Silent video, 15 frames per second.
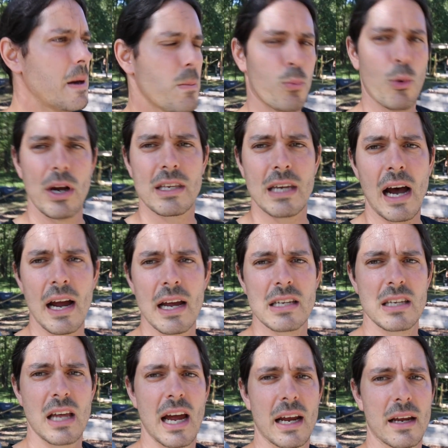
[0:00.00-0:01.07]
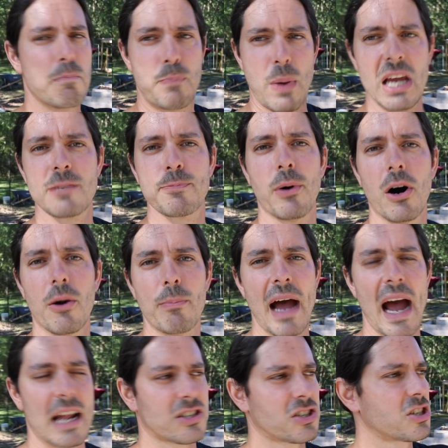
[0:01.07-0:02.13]
Muay Thai is like baseball
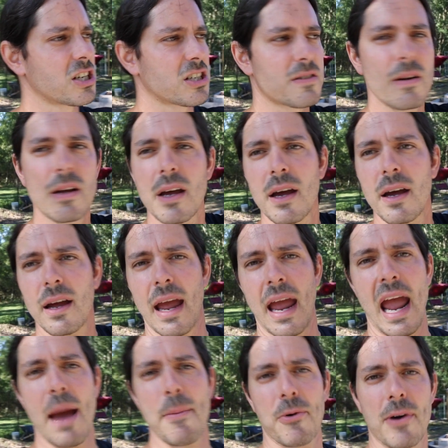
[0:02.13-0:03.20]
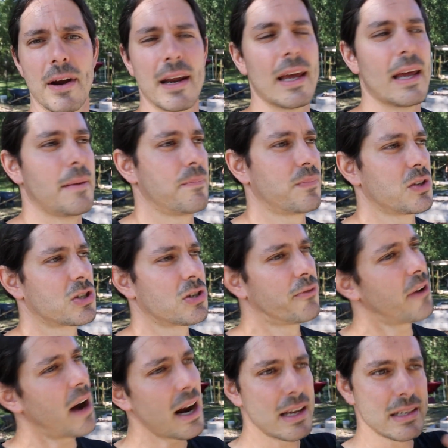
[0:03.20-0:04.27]
bats, just hammering in.
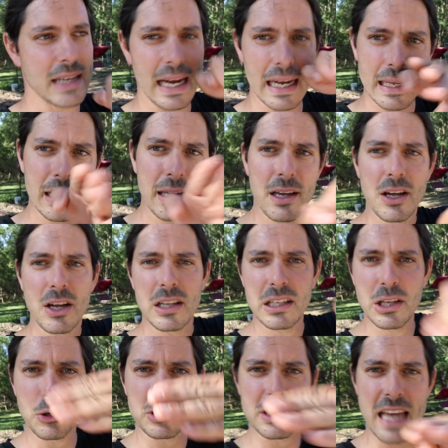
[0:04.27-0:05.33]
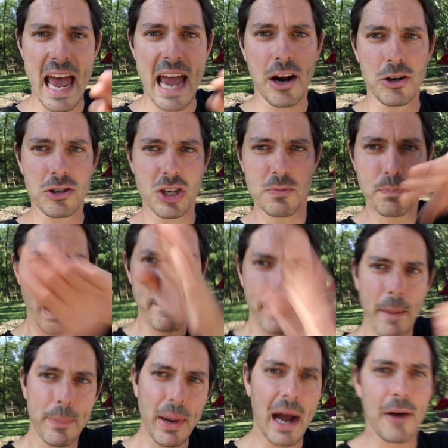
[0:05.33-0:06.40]
Savat is like little daggers, just bah,
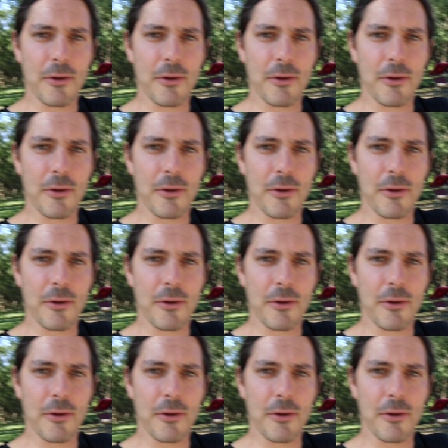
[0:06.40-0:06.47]
bah, bah,